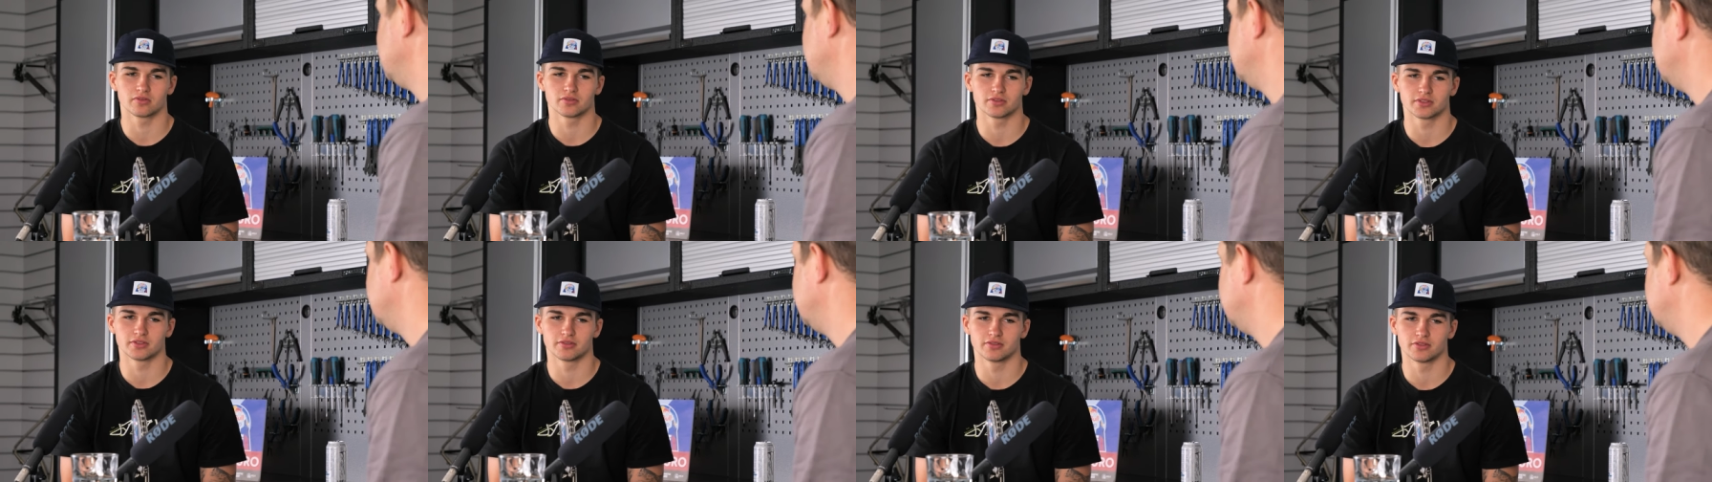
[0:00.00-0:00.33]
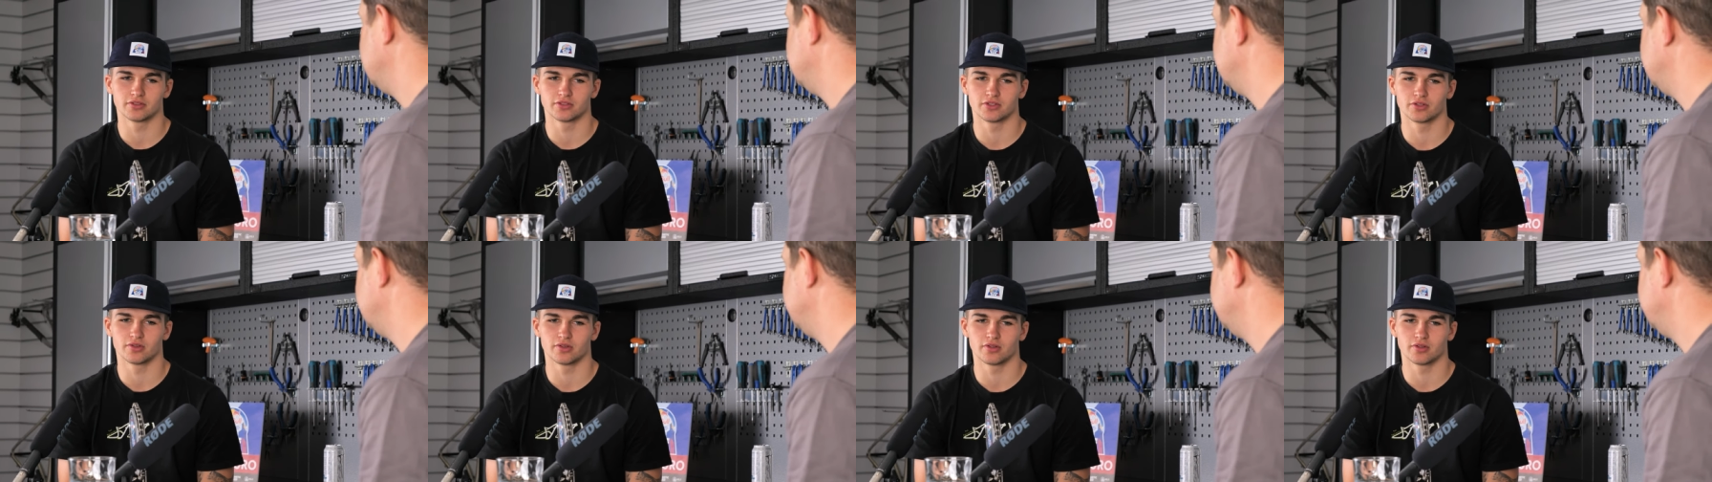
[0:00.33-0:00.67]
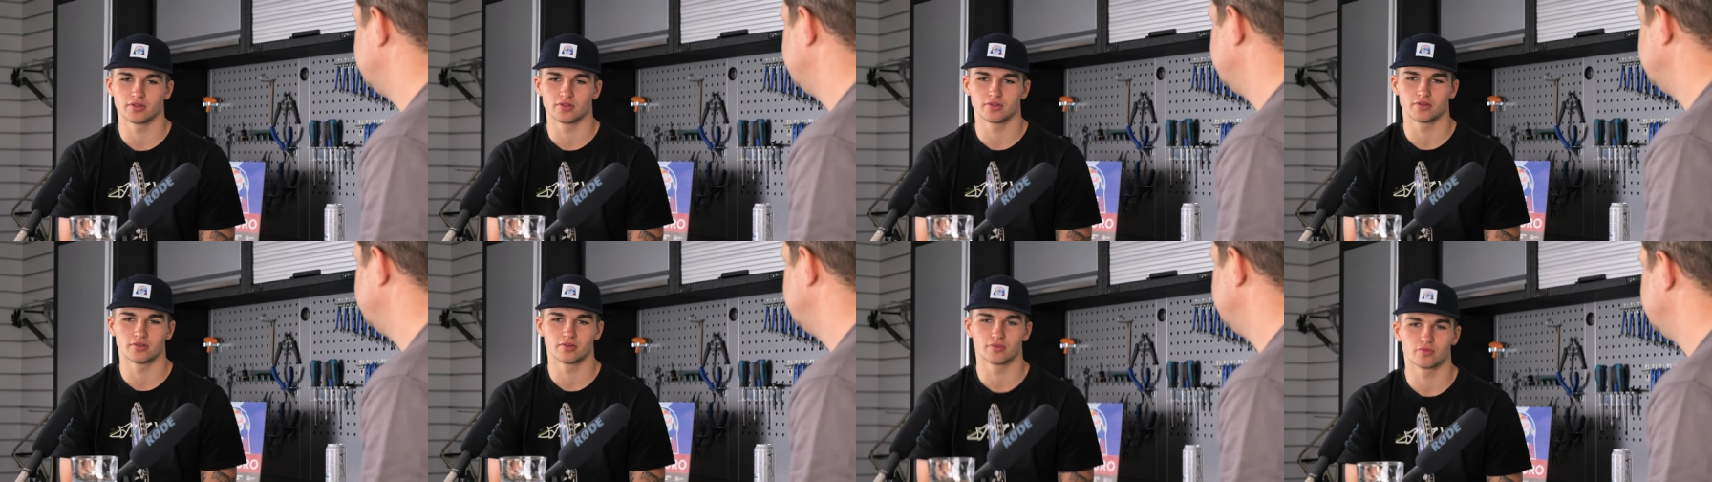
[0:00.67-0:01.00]

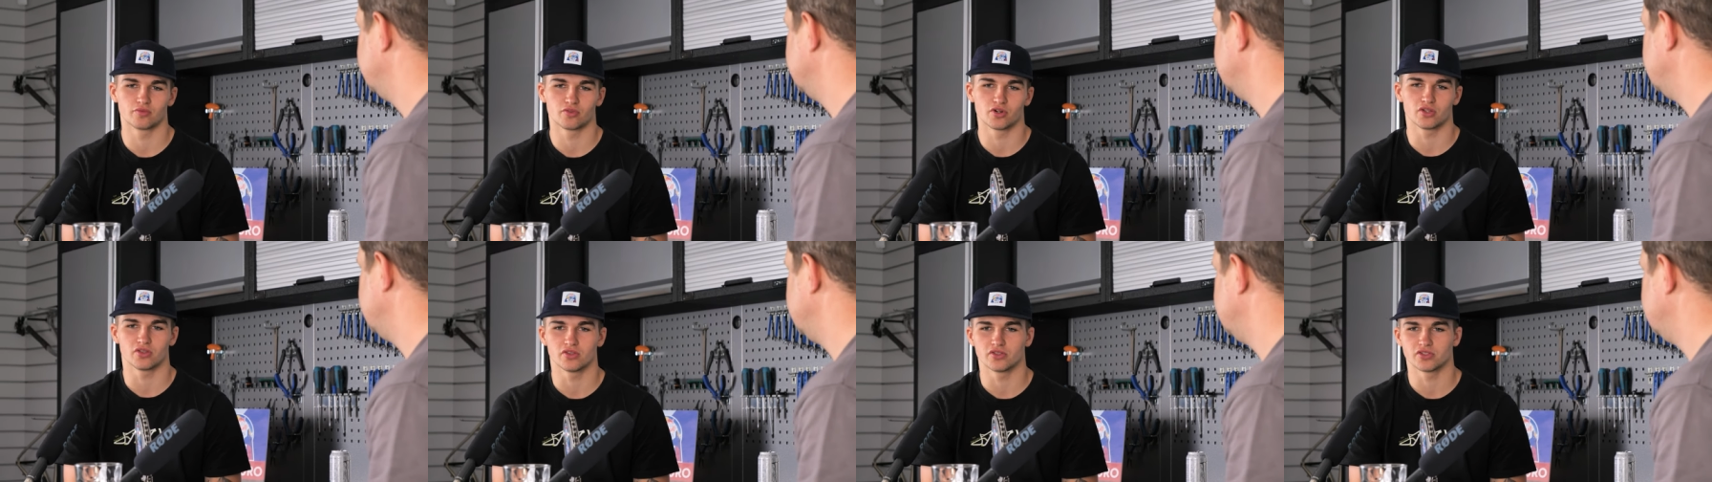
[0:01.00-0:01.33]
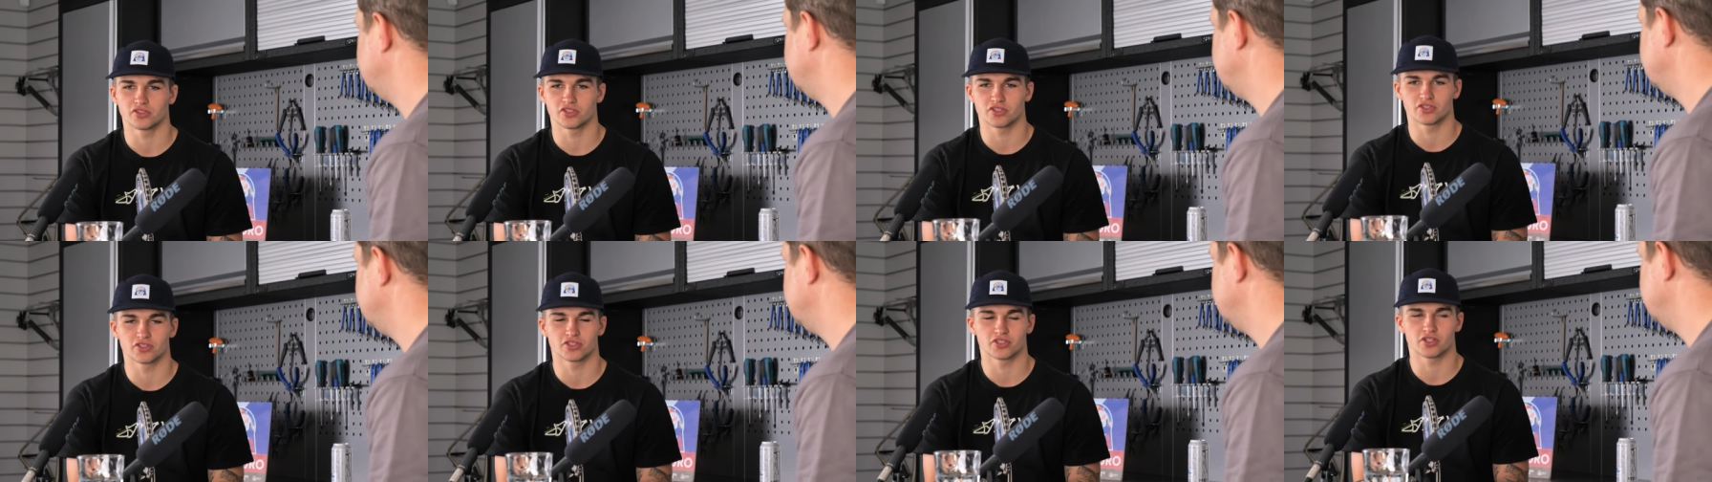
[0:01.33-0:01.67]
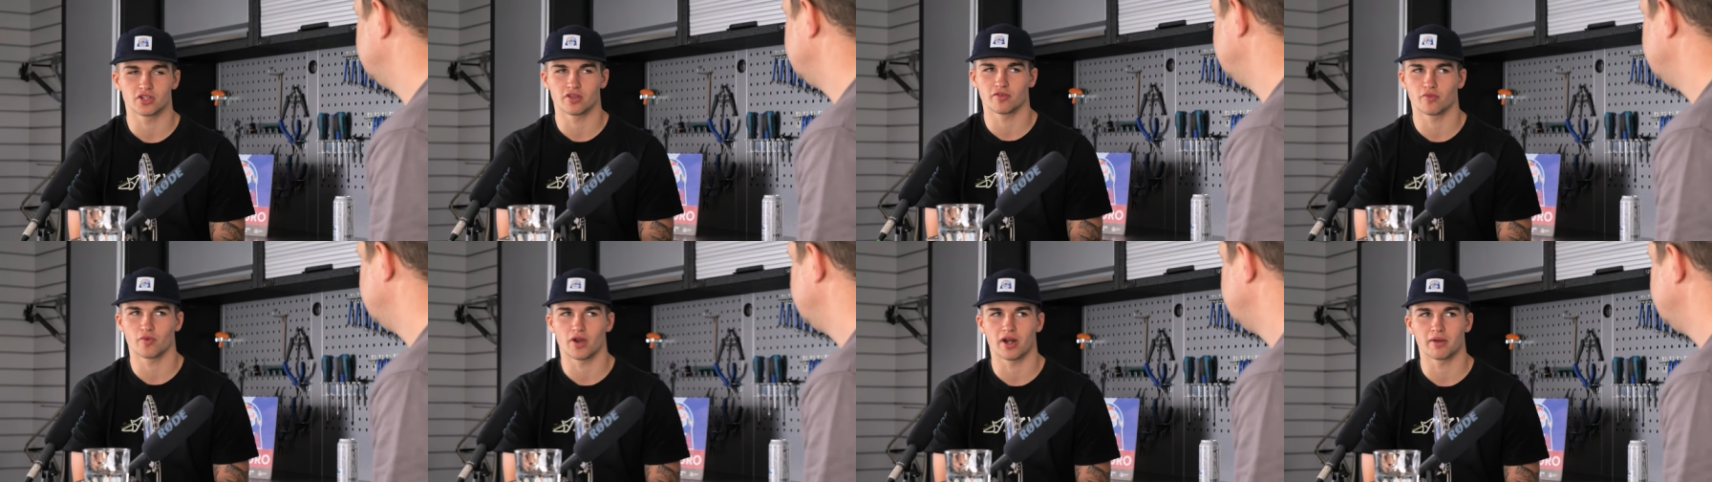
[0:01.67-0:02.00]
the runs and
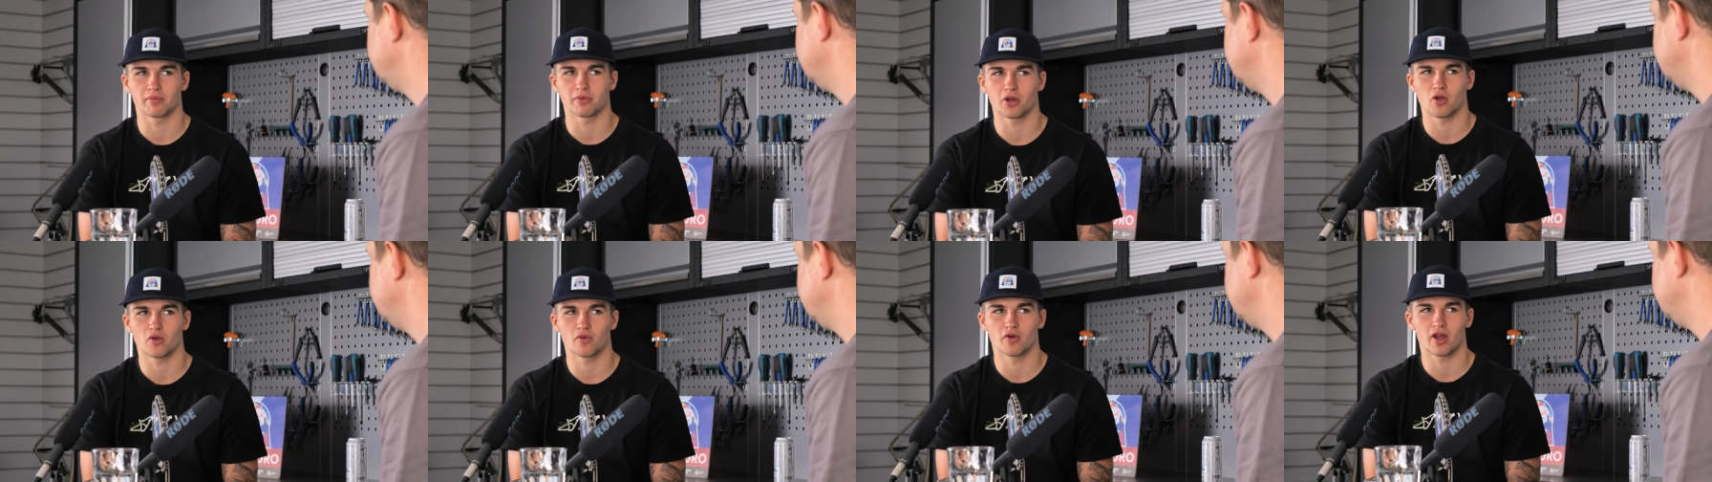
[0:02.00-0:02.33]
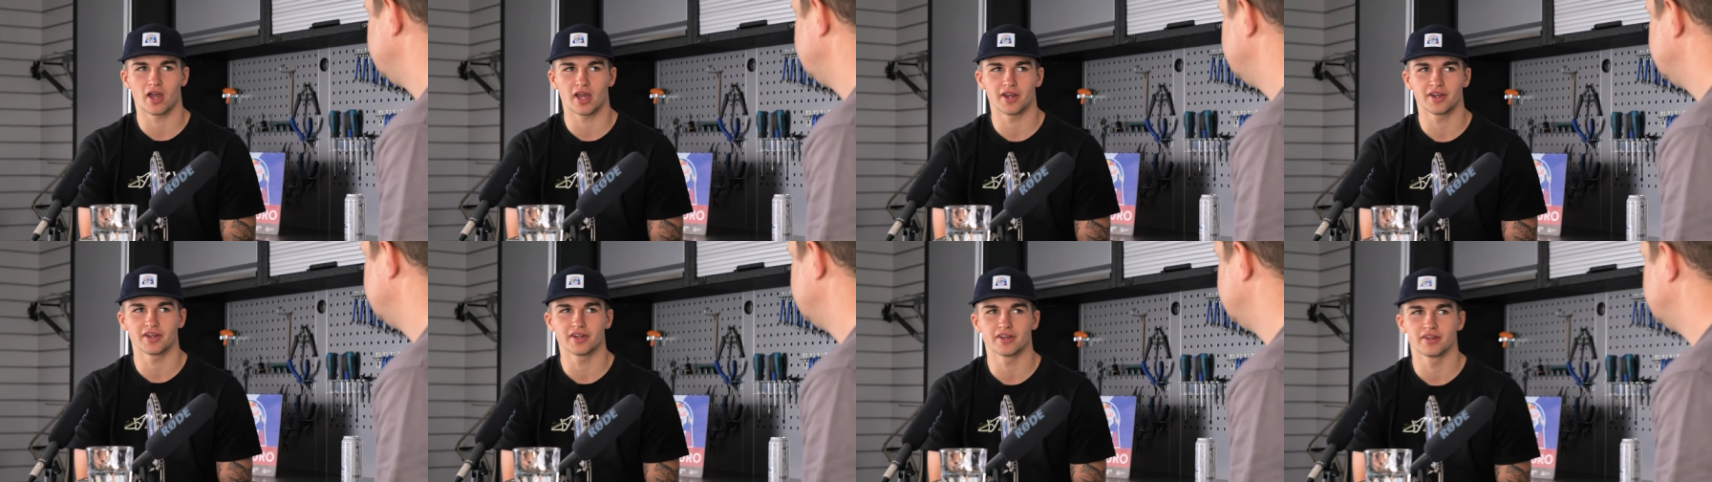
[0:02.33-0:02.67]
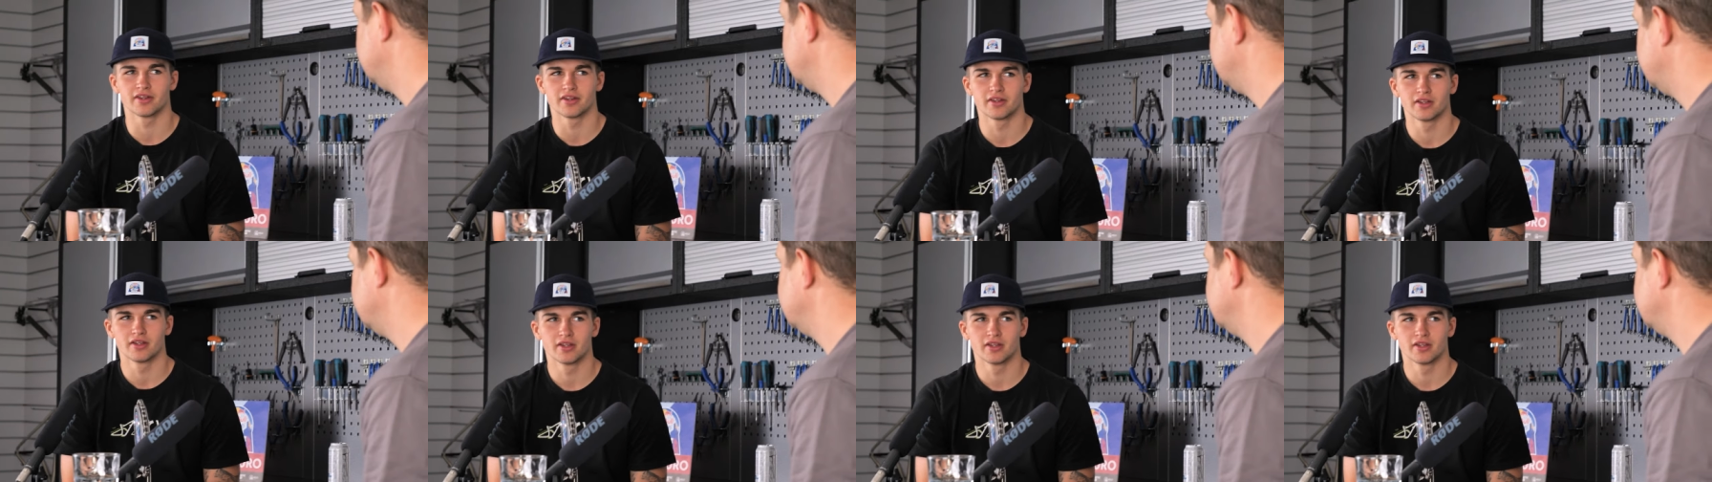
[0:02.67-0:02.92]
stuff when I'm not riding.